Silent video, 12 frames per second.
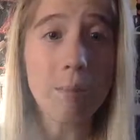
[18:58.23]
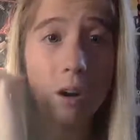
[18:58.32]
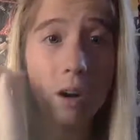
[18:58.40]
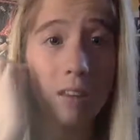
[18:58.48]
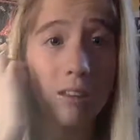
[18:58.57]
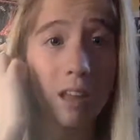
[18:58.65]

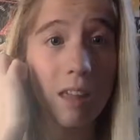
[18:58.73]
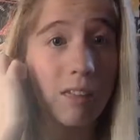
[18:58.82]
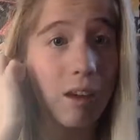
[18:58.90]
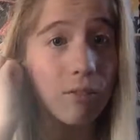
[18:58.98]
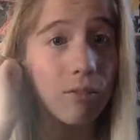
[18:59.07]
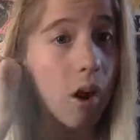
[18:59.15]
it's not
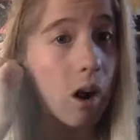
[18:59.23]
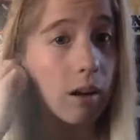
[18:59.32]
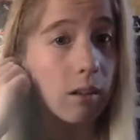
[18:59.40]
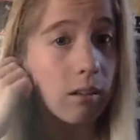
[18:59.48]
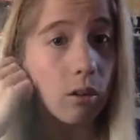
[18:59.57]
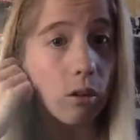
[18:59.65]
that far
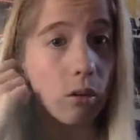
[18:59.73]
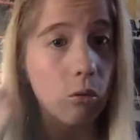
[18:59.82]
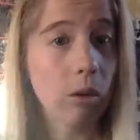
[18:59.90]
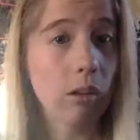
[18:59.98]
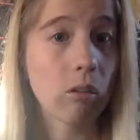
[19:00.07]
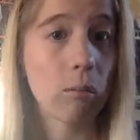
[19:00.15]
until
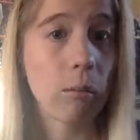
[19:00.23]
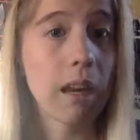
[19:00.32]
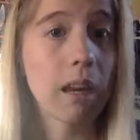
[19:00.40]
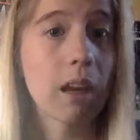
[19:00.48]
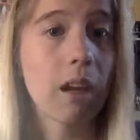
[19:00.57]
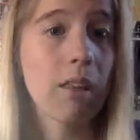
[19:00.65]

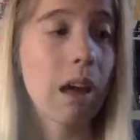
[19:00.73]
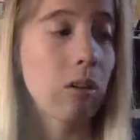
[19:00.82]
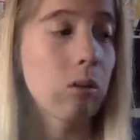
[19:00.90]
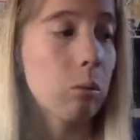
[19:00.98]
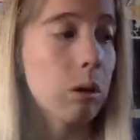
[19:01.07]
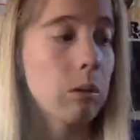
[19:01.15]
WrestleMania, and
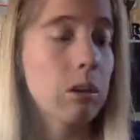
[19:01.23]
that's when we